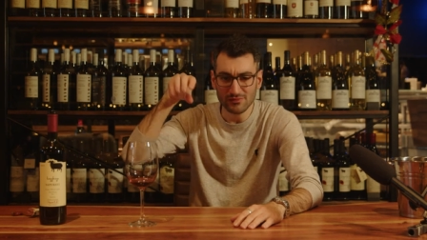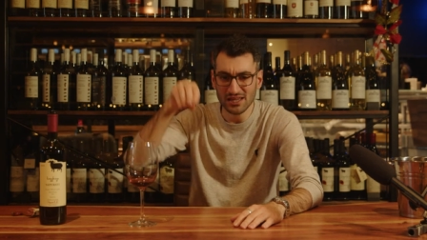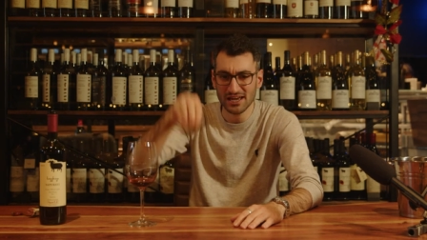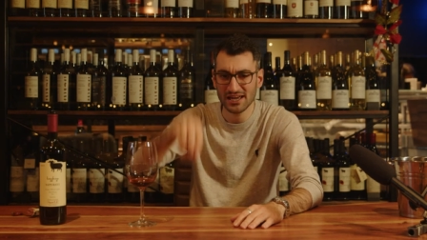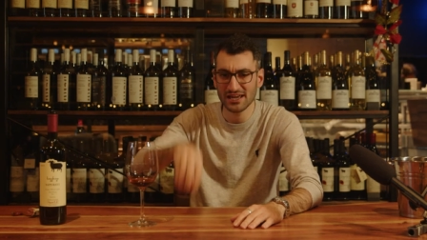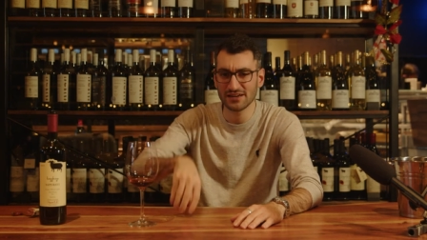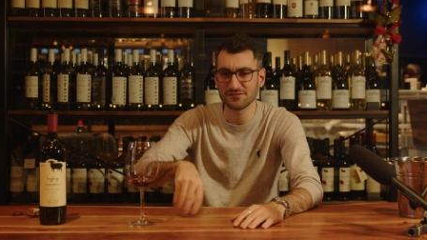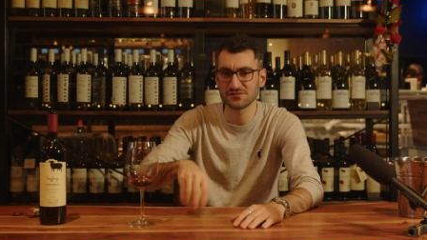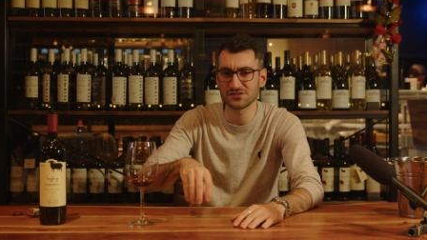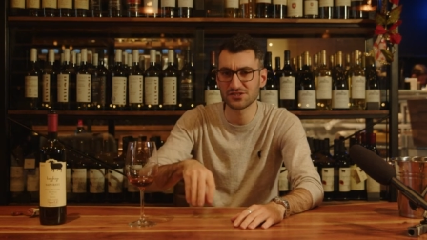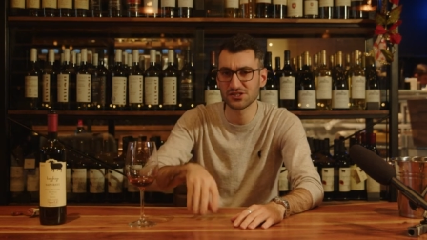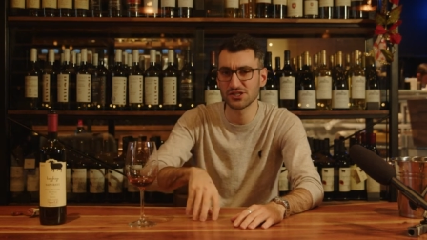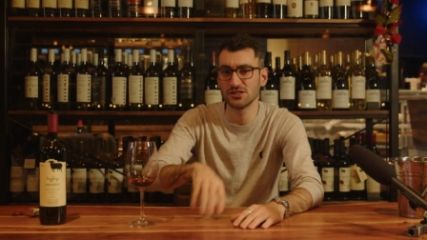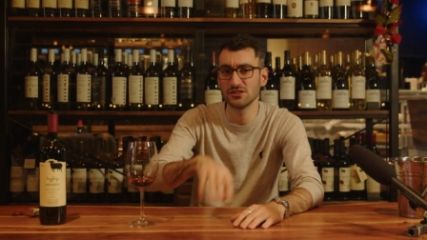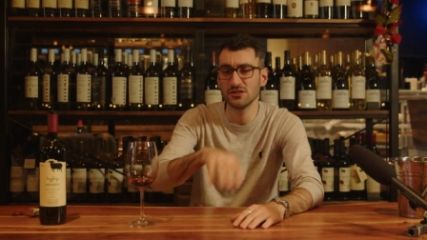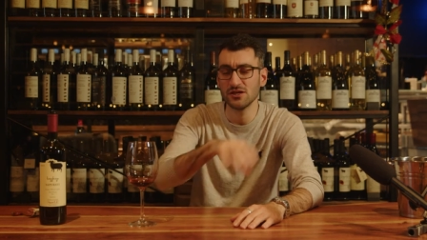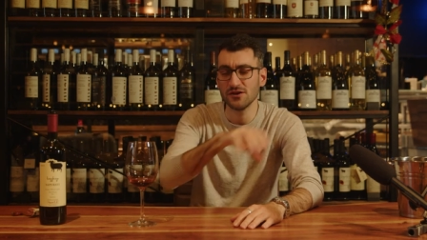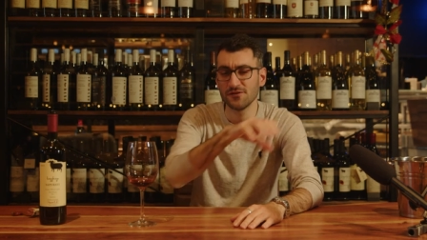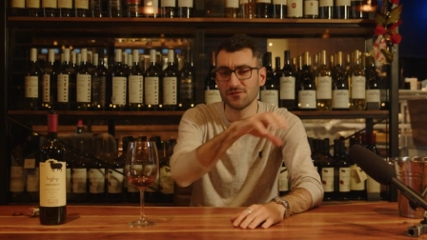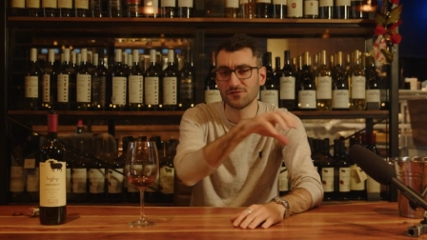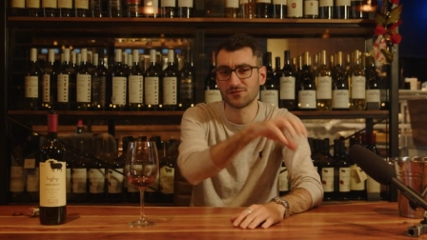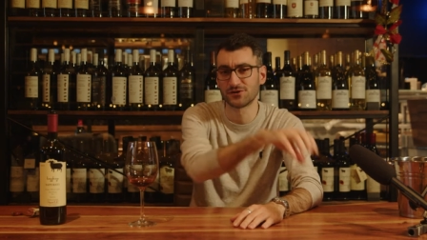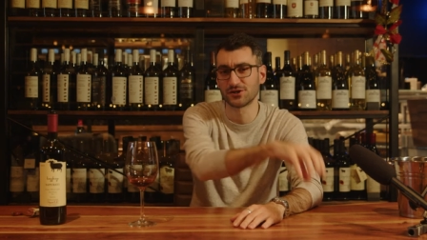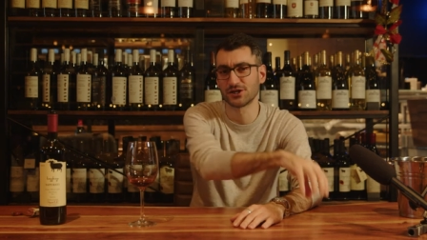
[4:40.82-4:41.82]
have seen
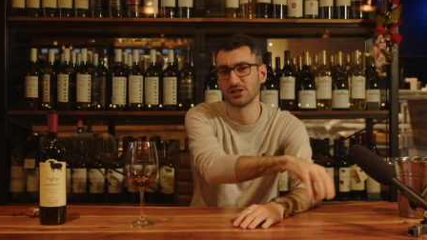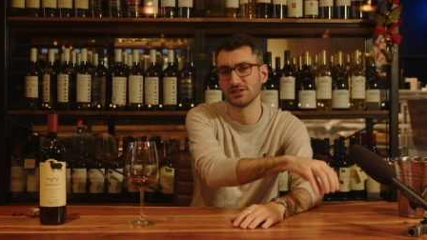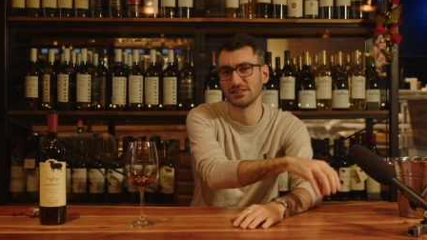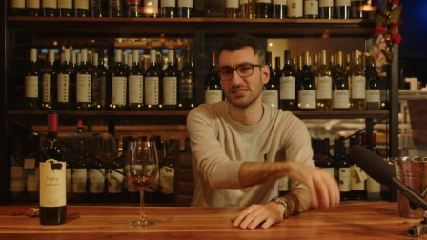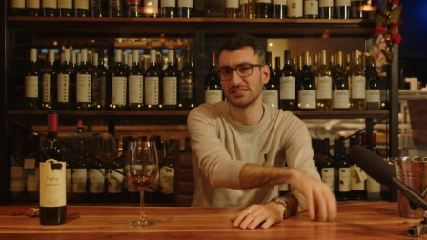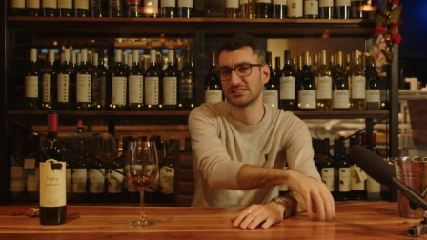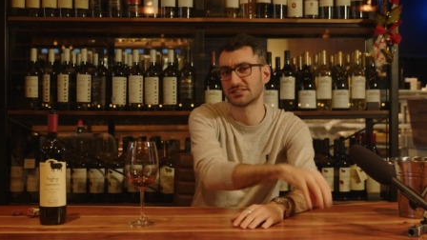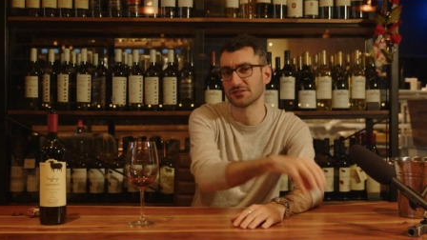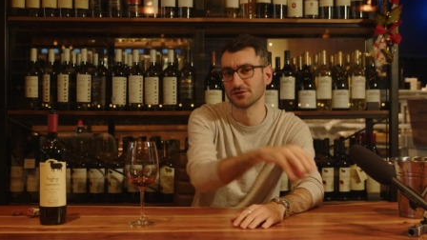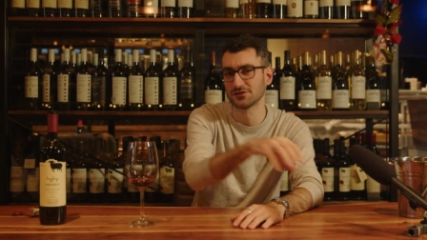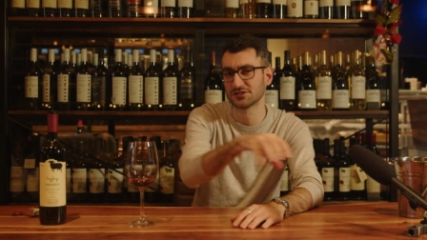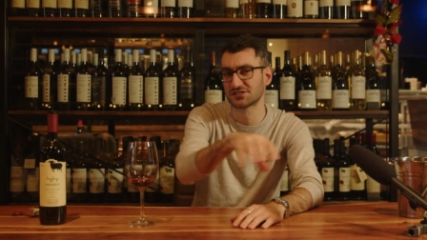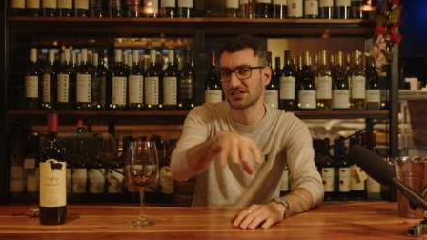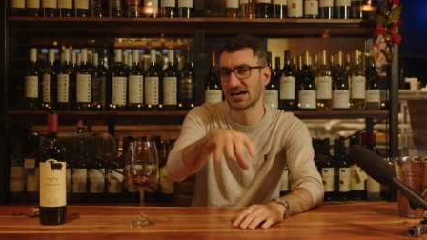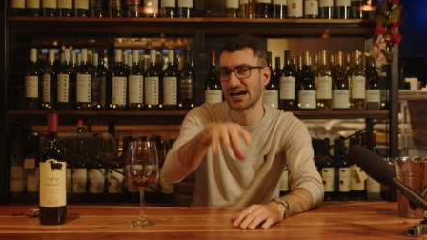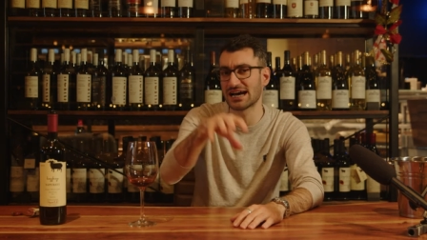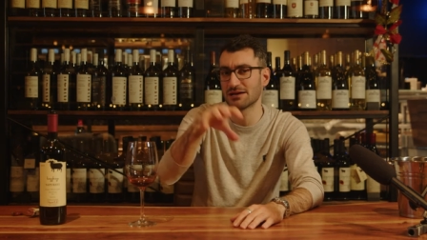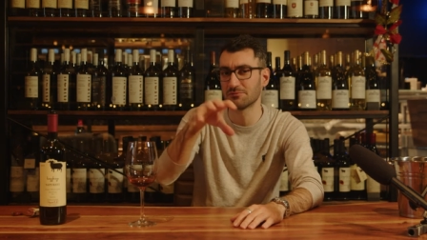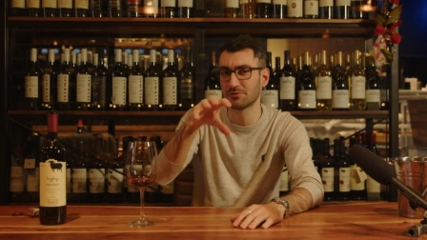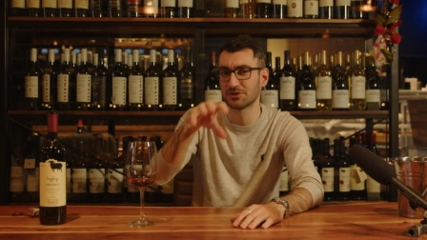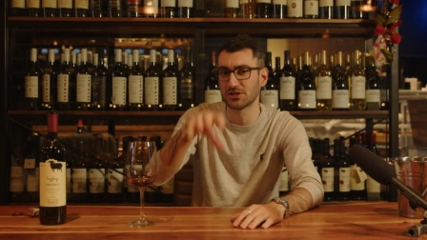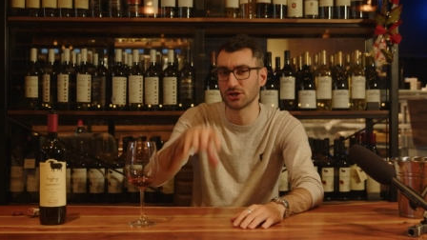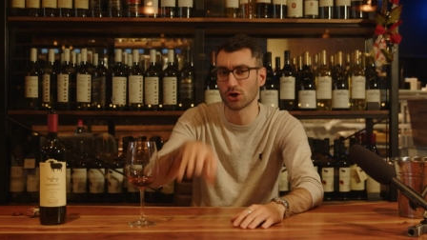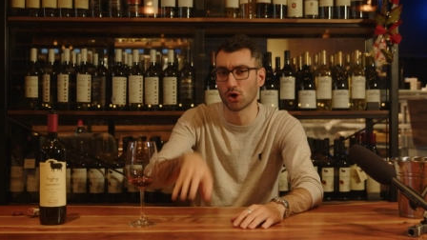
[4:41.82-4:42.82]
very little
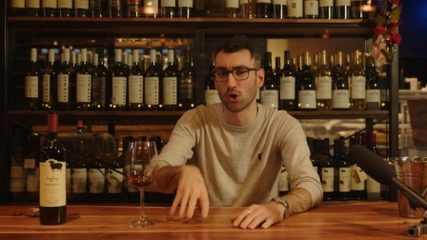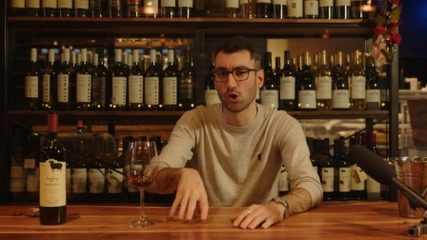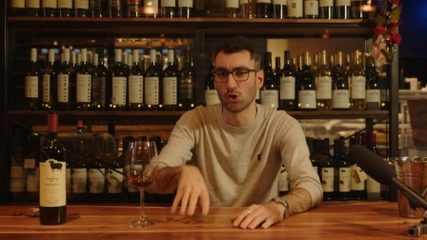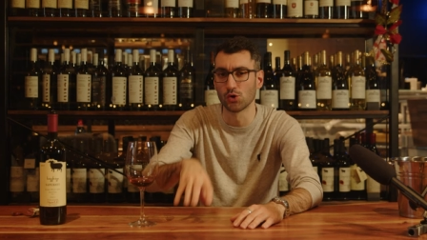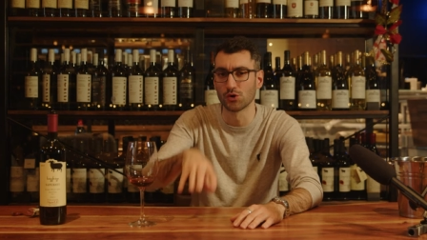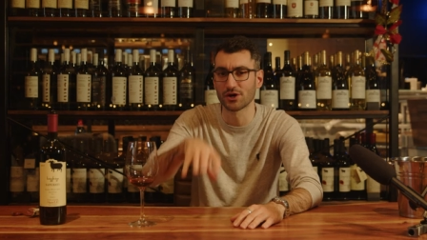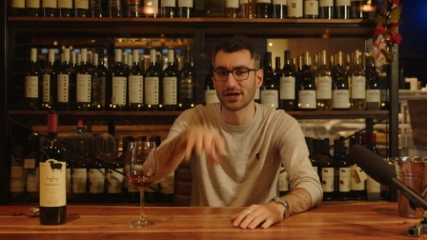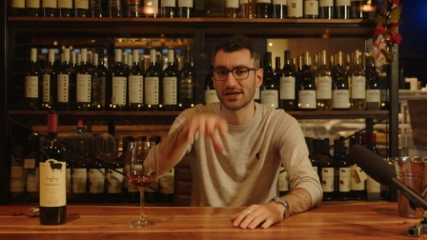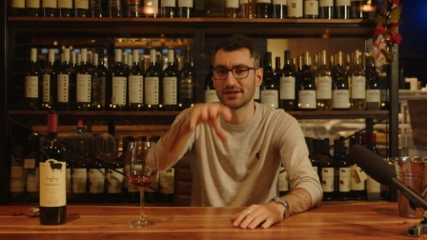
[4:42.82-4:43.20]
time in the oak